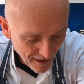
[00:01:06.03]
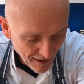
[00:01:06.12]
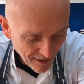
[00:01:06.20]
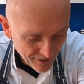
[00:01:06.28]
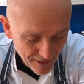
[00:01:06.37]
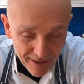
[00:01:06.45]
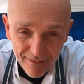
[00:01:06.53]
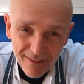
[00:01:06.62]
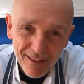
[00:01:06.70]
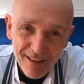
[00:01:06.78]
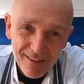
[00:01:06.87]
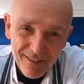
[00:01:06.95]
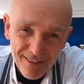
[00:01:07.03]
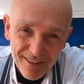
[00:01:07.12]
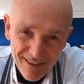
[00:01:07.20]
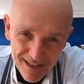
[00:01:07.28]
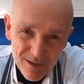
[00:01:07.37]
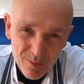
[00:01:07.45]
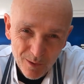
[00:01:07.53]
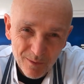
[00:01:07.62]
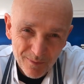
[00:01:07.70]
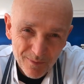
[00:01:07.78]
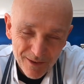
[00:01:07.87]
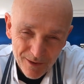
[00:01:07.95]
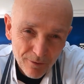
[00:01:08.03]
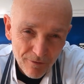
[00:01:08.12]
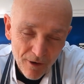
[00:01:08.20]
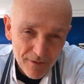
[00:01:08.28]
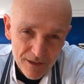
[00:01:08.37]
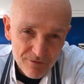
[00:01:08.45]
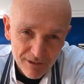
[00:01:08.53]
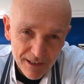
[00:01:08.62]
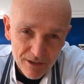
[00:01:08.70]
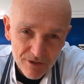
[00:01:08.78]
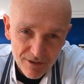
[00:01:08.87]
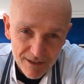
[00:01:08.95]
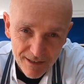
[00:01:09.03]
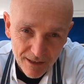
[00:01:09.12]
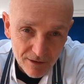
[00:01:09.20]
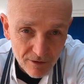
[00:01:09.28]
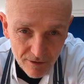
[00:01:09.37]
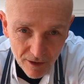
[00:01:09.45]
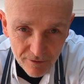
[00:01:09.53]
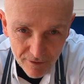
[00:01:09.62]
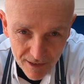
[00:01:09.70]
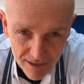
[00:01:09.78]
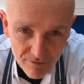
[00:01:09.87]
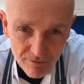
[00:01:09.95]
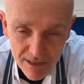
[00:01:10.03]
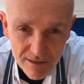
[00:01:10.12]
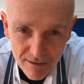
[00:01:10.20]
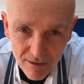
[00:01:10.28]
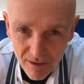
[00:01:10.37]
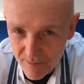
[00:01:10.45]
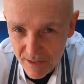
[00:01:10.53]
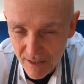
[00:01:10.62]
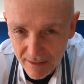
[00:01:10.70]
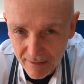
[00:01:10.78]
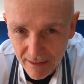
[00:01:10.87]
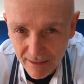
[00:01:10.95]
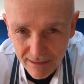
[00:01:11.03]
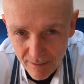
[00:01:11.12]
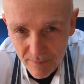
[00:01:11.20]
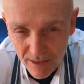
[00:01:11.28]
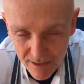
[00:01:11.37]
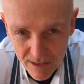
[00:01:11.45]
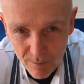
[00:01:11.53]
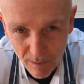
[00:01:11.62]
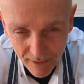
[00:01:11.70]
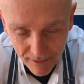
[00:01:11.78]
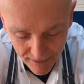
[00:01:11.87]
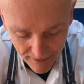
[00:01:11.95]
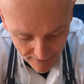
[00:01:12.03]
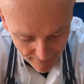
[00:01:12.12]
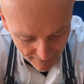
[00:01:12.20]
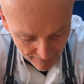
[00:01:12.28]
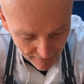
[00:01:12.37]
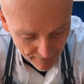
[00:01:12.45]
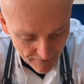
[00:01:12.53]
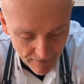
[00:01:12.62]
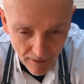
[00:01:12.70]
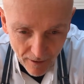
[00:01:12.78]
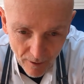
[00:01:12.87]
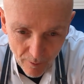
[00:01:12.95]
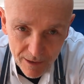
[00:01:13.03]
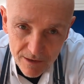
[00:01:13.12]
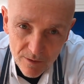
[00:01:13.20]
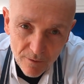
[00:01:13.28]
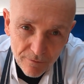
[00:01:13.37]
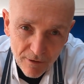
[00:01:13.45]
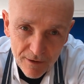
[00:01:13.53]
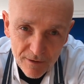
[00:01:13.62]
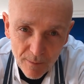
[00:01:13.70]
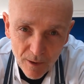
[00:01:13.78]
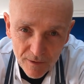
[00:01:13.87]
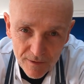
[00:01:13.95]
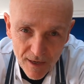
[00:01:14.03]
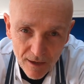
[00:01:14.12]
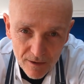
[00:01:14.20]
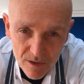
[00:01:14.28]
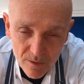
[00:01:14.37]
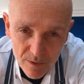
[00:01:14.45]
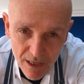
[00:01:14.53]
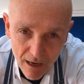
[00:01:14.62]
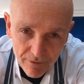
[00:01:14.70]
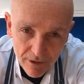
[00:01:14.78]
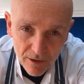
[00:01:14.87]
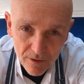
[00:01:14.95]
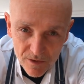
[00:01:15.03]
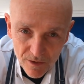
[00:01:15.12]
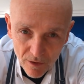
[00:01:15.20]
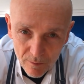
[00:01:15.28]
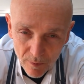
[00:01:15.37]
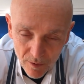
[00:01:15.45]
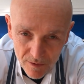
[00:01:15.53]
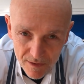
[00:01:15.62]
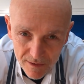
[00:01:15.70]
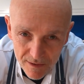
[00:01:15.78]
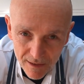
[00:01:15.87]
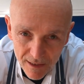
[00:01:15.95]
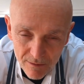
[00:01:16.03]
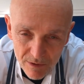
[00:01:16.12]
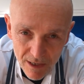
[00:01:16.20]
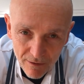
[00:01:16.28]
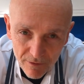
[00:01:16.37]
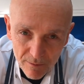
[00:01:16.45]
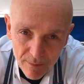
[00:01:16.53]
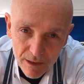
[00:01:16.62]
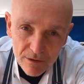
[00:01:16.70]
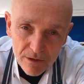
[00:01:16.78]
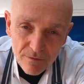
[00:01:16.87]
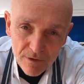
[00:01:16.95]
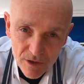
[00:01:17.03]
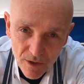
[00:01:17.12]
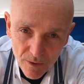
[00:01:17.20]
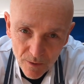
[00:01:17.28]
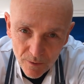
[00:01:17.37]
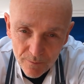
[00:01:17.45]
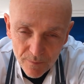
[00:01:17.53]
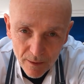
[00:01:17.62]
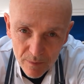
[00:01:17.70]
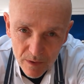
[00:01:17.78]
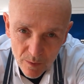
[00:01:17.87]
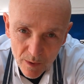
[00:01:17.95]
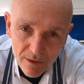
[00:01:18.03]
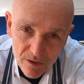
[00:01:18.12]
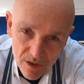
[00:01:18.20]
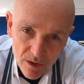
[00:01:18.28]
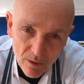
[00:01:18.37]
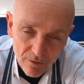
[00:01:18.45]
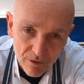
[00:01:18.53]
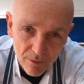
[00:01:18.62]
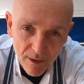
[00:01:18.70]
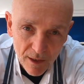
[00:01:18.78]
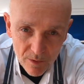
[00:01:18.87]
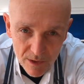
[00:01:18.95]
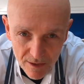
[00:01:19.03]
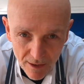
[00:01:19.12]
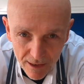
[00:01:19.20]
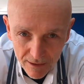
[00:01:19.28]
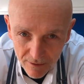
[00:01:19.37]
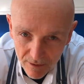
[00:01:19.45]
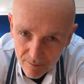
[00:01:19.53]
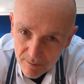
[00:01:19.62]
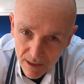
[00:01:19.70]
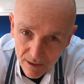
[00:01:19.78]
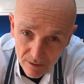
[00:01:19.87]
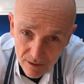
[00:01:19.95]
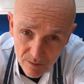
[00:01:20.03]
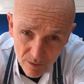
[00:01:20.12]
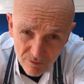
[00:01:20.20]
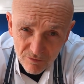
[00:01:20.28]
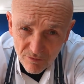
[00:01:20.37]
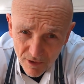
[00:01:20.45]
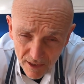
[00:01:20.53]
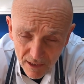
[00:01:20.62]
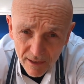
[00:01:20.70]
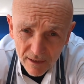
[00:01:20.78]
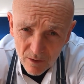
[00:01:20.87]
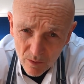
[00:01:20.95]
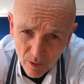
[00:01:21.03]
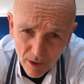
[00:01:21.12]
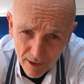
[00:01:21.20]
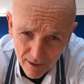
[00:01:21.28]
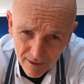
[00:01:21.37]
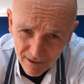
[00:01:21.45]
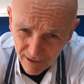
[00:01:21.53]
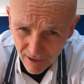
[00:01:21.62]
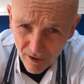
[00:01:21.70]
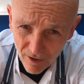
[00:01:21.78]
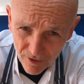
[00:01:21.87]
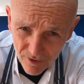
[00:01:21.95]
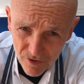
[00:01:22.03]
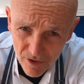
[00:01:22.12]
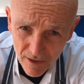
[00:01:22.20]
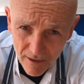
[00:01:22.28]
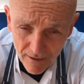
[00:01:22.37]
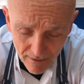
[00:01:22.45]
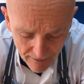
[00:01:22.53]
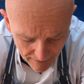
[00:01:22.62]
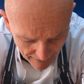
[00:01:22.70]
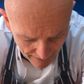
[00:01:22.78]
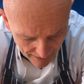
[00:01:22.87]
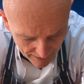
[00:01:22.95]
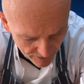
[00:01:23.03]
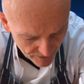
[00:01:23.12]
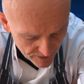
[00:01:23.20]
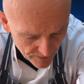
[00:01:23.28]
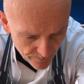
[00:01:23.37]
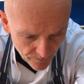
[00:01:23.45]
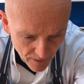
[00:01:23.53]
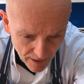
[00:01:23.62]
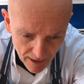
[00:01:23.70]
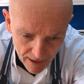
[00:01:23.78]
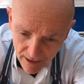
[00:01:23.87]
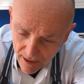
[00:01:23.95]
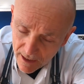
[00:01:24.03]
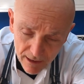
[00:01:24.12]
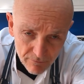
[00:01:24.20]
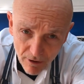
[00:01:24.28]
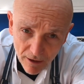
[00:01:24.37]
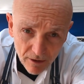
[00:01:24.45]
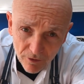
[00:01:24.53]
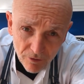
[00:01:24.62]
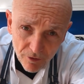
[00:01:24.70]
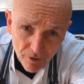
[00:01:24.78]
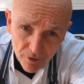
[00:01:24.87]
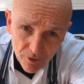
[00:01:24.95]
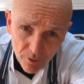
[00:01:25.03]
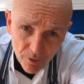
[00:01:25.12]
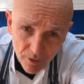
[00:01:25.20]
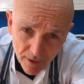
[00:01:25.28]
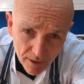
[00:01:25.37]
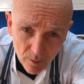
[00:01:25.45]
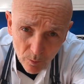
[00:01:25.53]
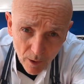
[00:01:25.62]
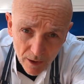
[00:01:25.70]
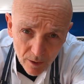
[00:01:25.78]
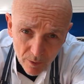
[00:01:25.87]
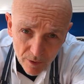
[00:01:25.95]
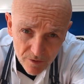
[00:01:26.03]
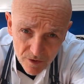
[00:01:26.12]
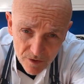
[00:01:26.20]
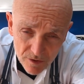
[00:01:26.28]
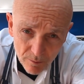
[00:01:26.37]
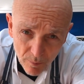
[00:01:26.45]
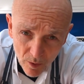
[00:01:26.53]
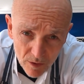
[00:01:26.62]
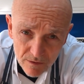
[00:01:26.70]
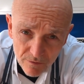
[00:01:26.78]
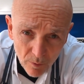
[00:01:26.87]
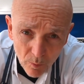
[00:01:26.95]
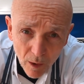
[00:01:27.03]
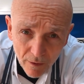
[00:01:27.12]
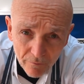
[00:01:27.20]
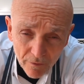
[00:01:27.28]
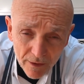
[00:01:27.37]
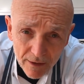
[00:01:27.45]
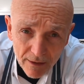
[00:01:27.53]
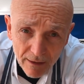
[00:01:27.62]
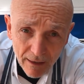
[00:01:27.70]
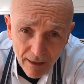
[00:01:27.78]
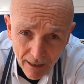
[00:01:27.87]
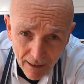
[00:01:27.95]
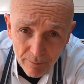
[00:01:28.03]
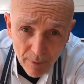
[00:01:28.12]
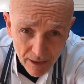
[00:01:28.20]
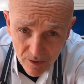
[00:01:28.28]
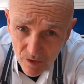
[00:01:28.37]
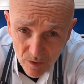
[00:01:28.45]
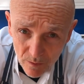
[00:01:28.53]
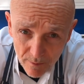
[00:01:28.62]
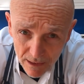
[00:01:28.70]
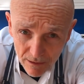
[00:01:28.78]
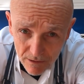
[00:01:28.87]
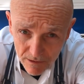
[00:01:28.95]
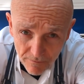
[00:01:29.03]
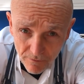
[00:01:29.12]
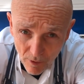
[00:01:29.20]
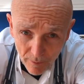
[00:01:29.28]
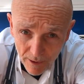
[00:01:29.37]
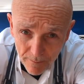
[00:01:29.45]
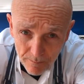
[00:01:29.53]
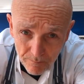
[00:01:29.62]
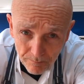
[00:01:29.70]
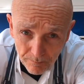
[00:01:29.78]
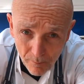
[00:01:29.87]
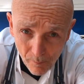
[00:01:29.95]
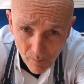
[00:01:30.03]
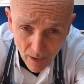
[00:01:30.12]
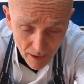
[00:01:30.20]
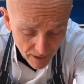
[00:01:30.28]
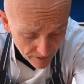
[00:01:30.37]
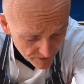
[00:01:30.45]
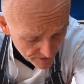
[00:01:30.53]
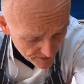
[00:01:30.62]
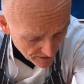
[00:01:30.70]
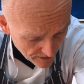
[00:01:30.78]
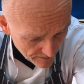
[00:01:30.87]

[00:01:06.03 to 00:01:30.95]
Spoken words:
I think you'll find this really interesting, and there's a reason I'm saying that. Let me explain. I went to a friend of mine's house who was having Gousto boxes, and he was having meals for two, and between the two of them they were saying that the meals were really quite large, and he reckoned that you could get away with just a box for one and make 2 meals from it, and